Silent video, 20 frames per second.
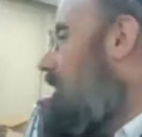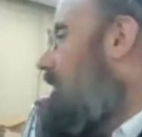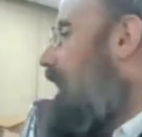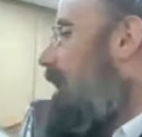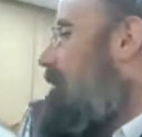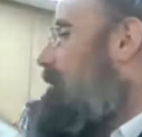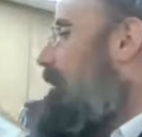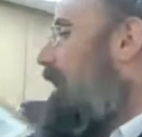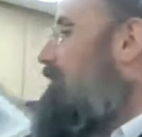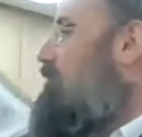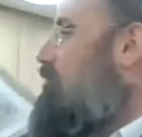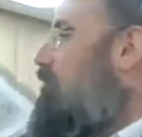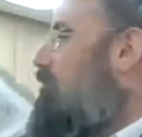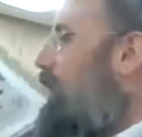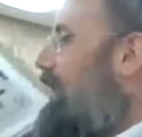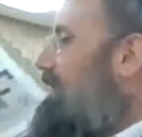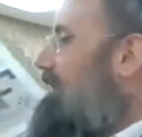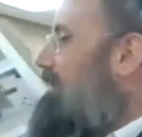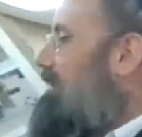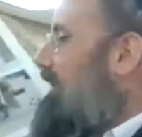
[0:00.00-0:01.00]
about
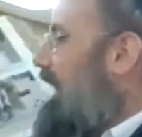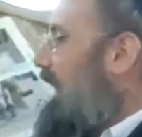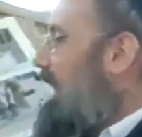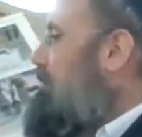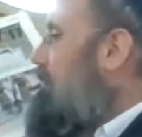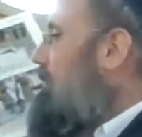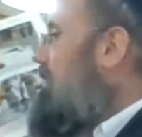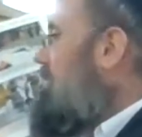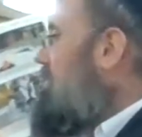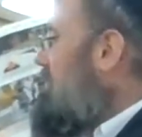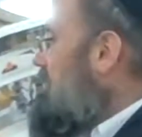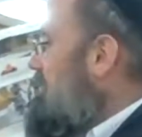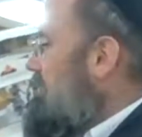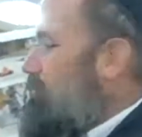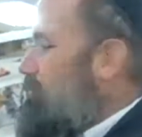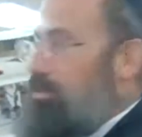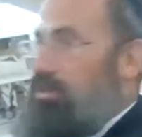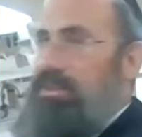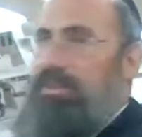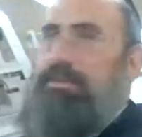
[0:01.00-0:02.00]
20 amos,
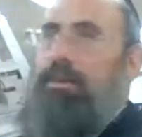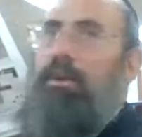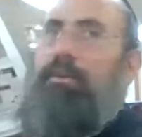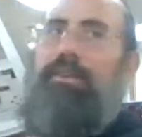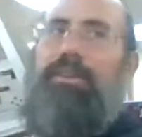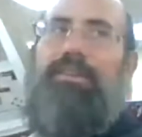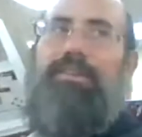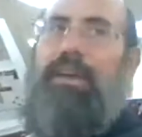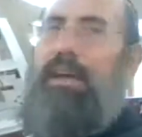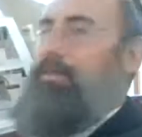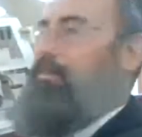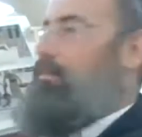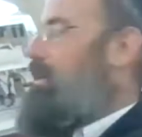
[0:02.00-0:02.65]
which is over 10